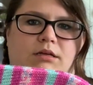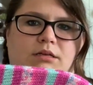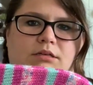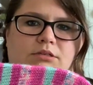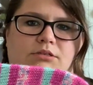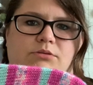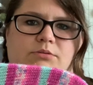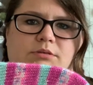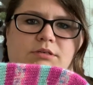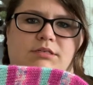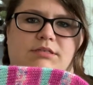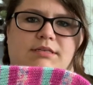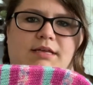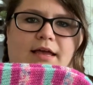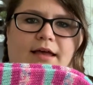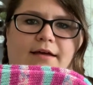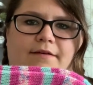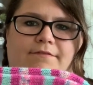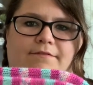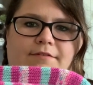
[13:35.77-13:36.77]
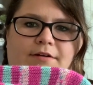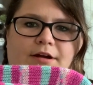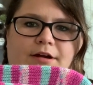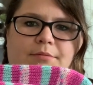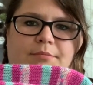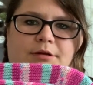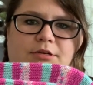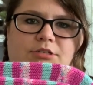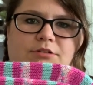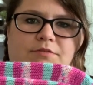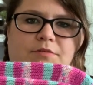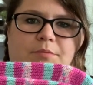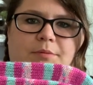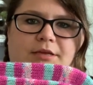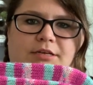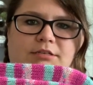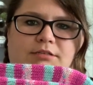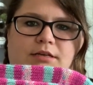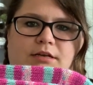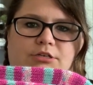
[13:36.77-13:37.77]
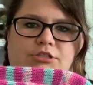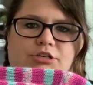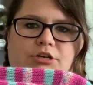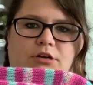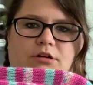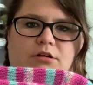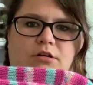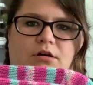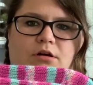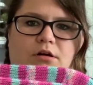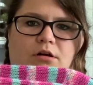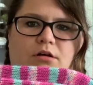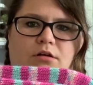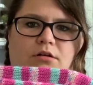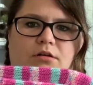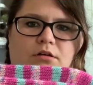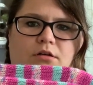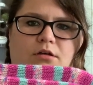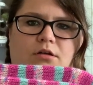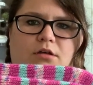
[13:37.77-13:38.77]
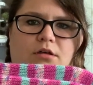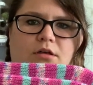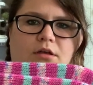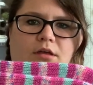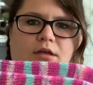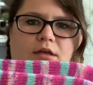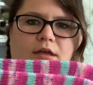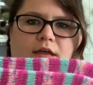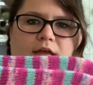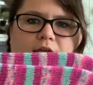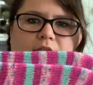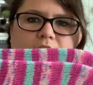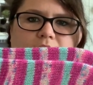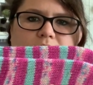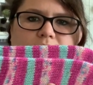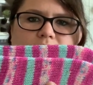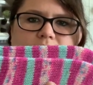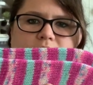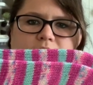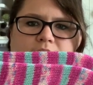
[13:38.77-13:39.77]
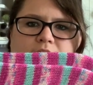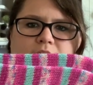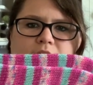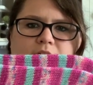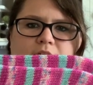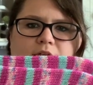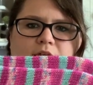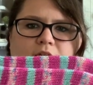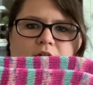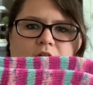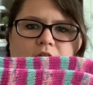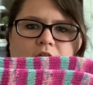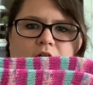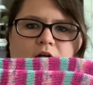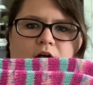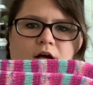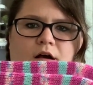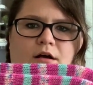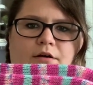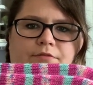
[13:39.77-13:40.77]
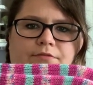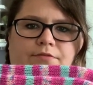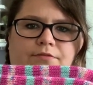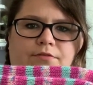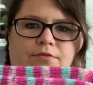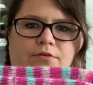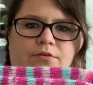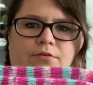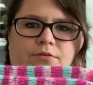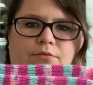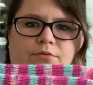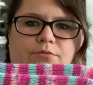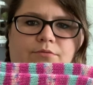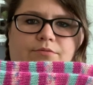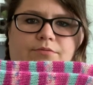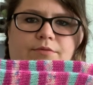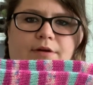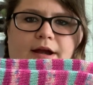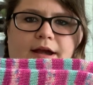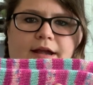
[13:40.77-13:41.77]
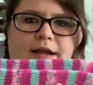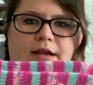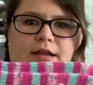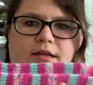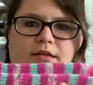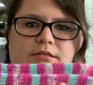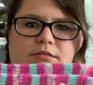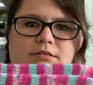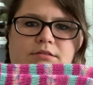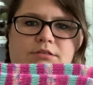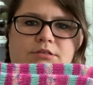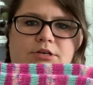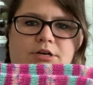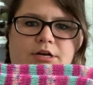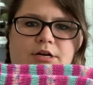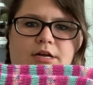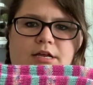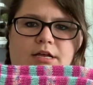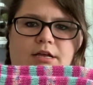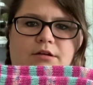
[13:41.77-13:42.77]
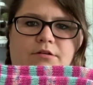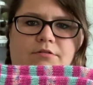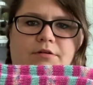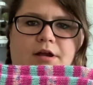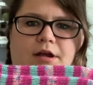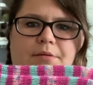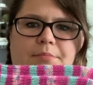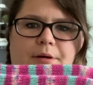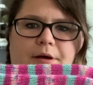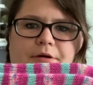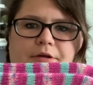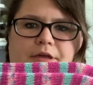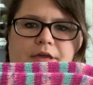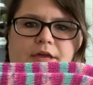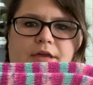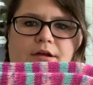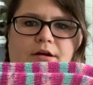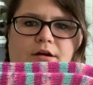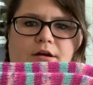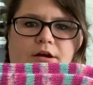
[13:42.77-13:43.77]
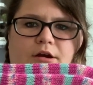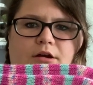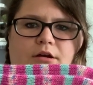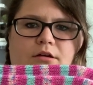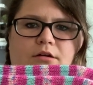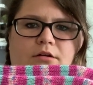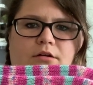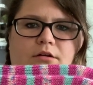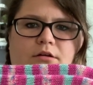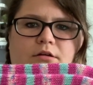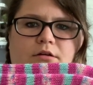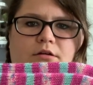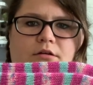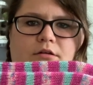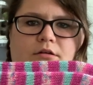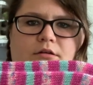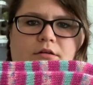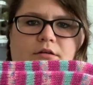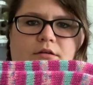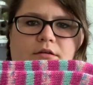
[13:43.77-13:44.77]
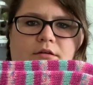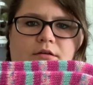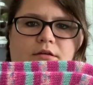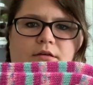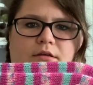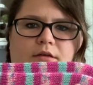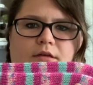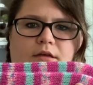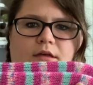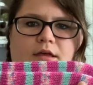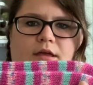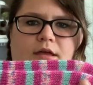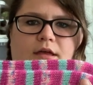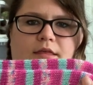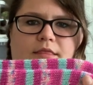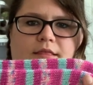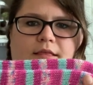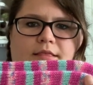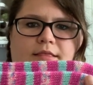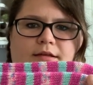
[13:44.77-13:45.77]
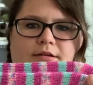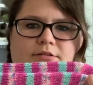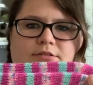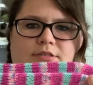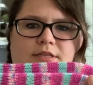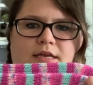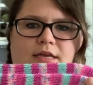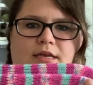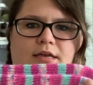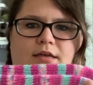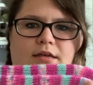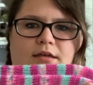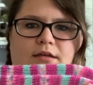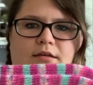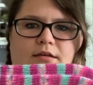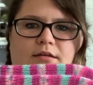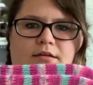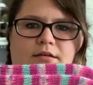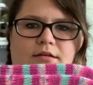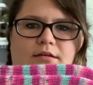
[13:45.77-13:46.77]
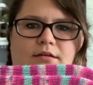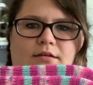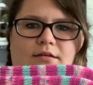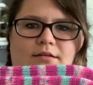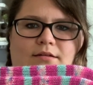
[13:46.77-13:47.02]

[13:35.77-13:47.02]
This one doesn't have very much of a pink section at all. And it looks like it got off starting right about here. And then there's like, I